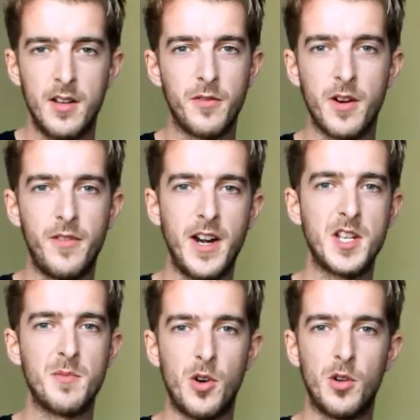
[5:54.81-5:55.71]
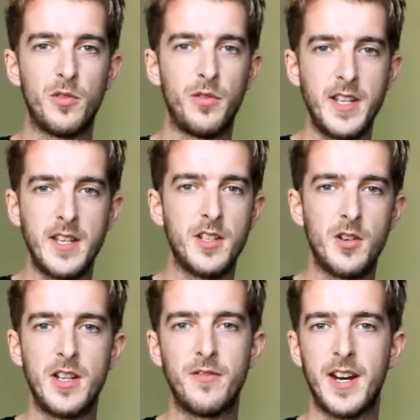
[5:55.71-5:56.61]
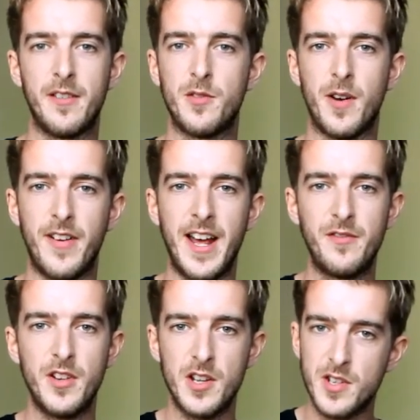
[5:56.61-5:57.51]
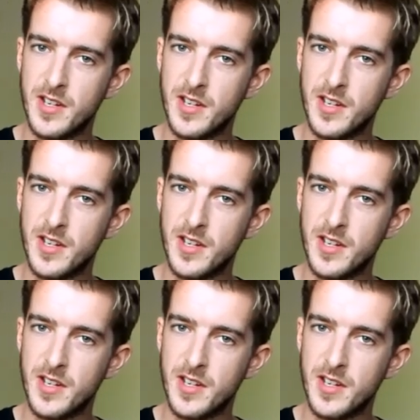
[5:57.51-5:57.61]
for a very small fee, you don't even have to have adverts,